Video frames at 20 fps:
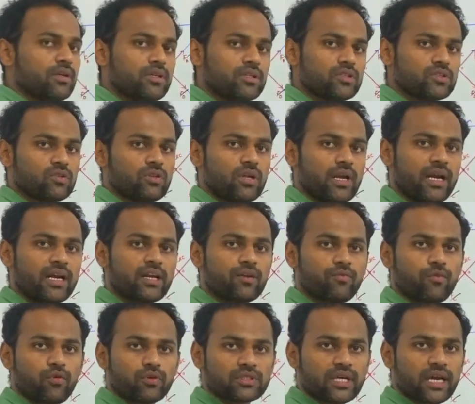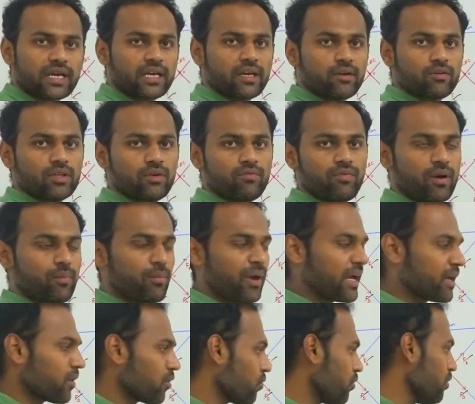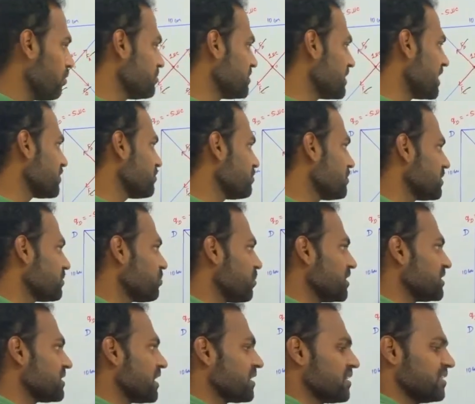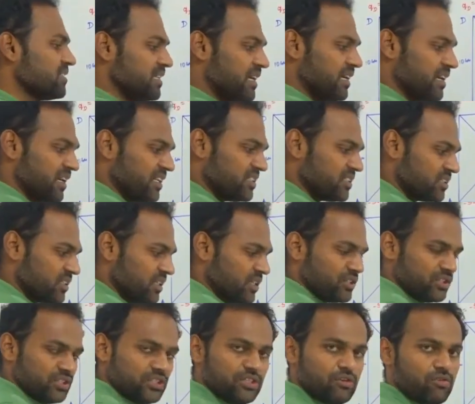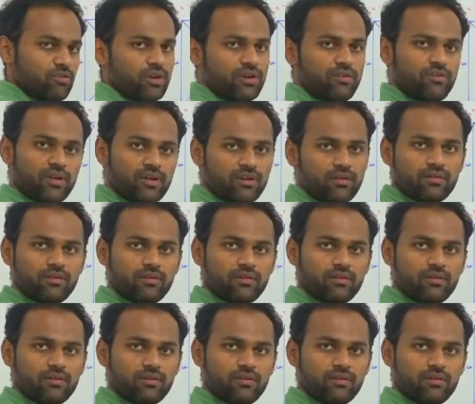So the net force acting on the 1 microcoulomb charge which is placed at the center is 0 Newton.